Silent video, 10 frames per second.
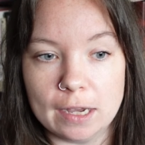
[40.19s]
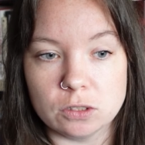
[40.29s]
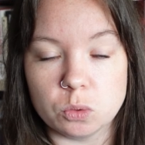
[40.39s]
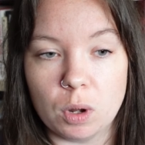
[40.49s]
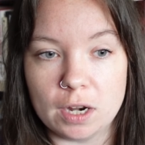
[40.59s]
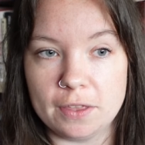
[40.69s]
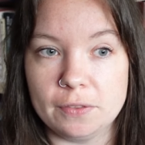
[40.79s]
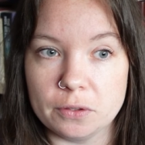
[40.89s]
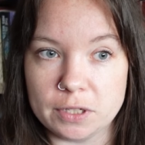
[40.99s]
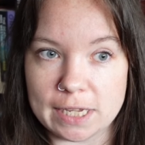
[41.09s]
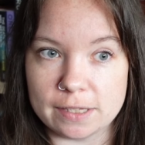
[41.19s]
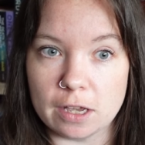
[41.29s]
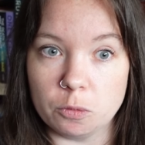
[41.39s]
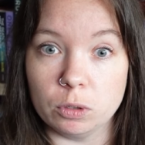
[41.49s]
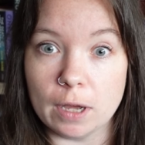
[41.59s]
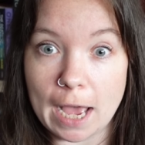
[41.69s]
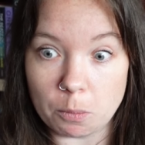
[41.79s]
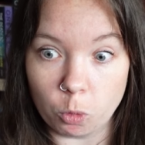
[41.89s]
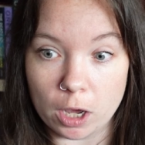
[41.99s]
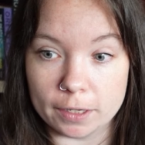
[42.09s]
And while I think the days that I
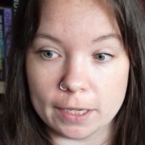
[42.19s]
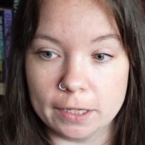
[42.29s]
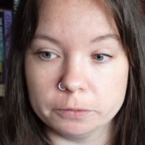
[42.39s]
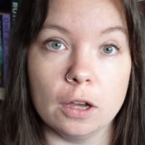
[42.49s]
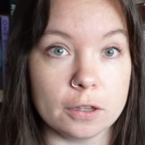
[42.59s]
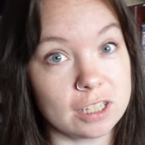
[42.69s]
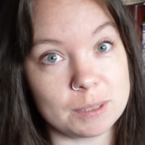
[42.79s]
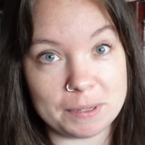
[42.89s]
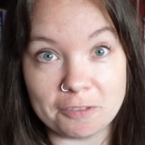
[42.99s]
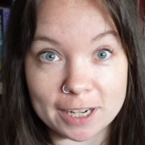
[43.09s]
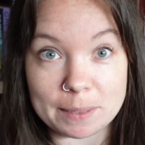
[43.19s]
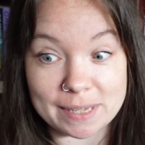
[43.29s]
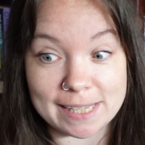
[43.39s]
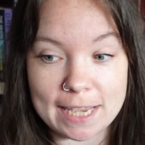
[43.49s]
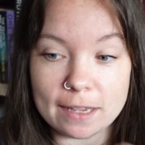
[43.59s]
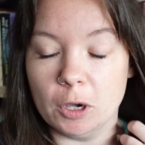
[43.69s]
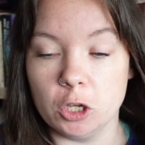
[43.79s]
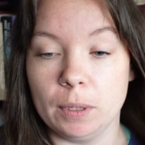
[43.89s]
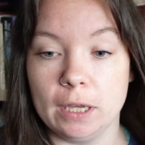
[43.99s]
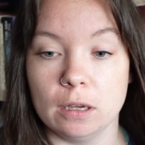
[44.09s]
am working are going to be really busy, I'm
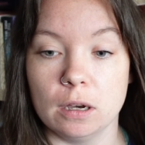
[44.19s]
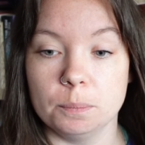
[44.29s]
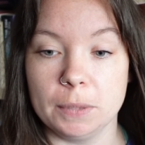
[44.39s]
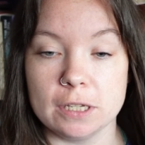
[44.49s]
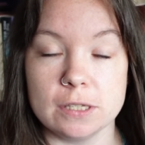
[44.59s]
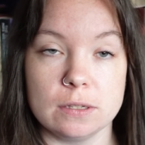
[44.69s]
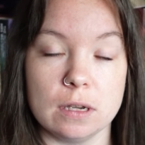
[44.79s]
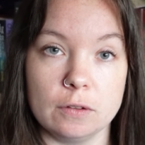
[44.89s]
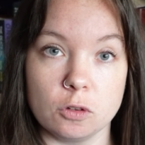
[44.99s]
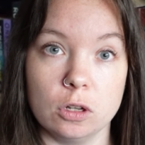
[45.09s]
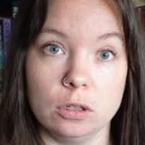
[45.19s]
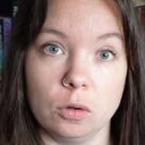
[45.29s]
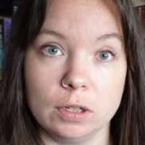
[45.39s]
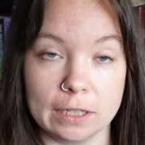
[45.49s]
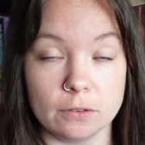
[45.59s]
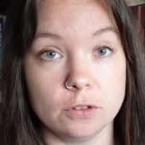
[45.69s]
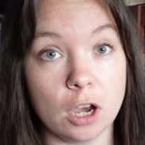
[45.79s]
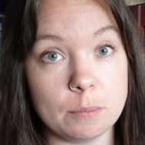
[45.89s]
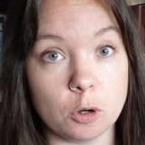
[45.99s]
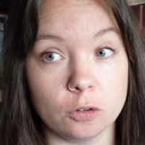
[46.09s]
hoping because I've got a long length of
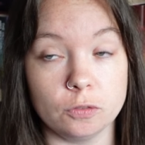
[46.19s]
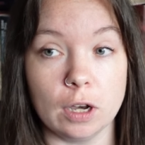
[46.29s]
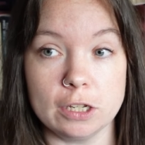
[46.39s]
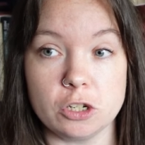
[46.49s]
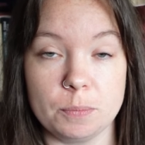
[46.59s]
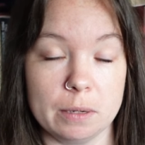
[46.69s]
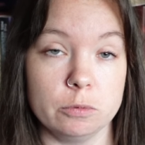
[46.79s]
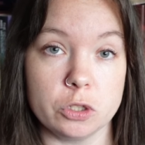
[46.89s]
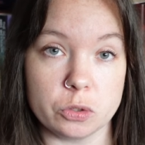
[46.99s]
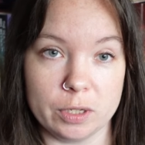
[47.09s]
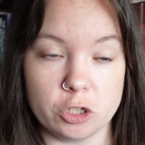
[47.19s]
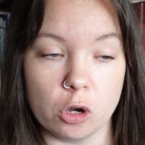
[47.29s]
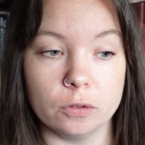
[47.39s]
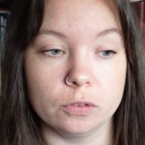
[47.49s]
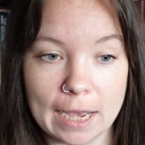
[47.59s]
time off, I should be able to switch off.